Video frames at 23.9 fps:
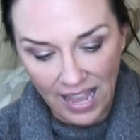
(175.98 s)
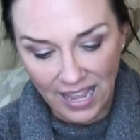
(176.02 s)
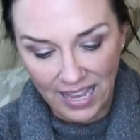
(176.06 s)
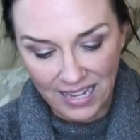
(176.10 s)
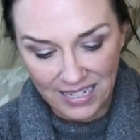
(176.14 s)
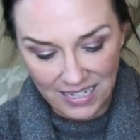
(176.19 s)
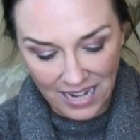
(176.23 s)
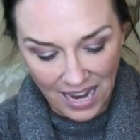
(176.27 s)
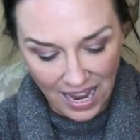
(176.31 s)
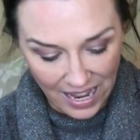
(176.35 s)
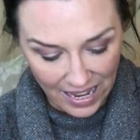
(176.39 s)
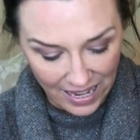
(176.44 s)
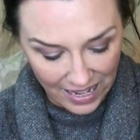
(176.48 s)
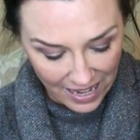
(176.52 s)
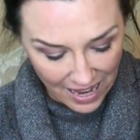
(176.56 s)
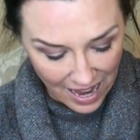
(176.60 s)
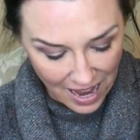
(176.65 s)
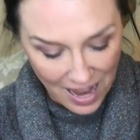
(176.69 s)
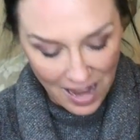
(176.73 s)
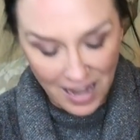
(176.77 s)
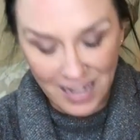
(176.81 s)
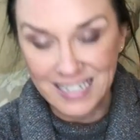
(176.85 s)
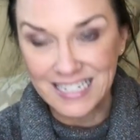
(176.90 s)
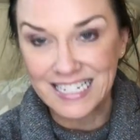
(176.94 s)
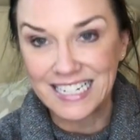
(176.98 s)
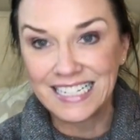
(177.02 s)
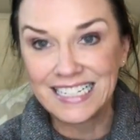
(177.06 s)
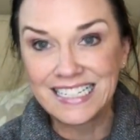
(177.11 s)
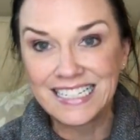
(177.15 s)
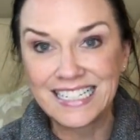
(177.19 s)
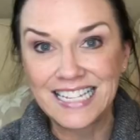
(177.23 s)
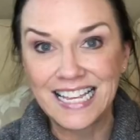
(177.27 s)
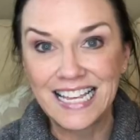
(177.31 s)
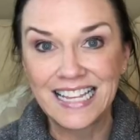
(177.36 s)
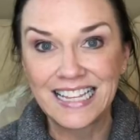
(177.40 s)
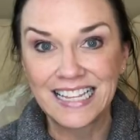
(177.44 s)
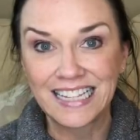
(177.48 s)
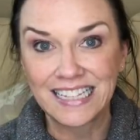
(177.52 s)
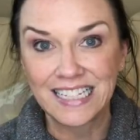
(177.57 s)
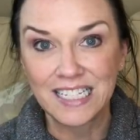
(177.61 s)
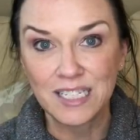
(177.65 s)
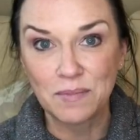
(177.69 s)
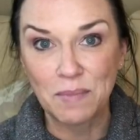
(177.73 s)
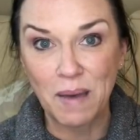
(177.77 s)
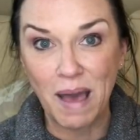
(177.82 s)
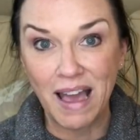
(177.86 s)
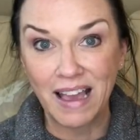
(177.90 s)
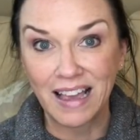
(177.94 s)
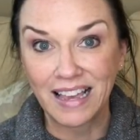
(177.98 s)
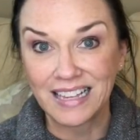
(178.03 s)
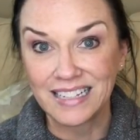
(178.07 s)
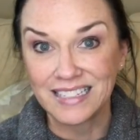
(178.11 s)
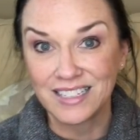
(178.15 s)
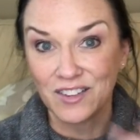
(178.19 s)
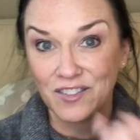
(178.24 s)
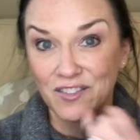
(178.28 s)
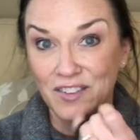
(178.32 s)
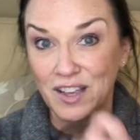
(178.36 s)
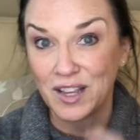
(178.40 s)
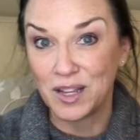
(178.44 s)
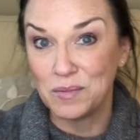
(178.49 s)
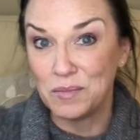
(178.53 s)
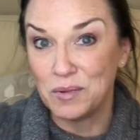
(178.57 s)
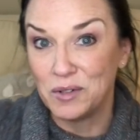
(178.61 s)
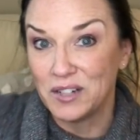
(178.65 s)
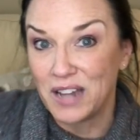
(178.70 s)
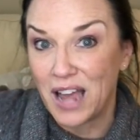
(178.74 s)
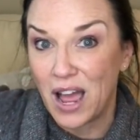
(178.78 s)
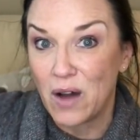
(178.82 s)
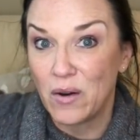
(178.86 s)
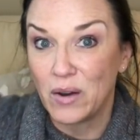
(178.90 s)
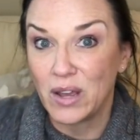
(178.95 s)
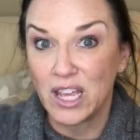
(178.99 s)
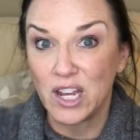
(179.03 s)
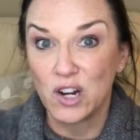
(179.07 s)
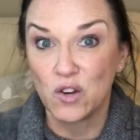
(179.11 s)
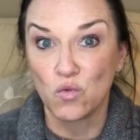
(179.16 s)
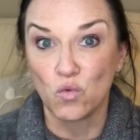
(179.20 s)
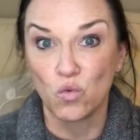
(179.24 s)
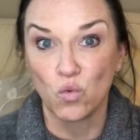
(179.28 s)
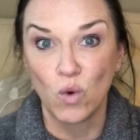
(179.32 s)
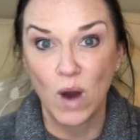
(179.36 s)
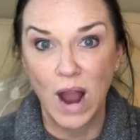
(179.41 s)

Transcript: And I uh, did see that this bag is available now in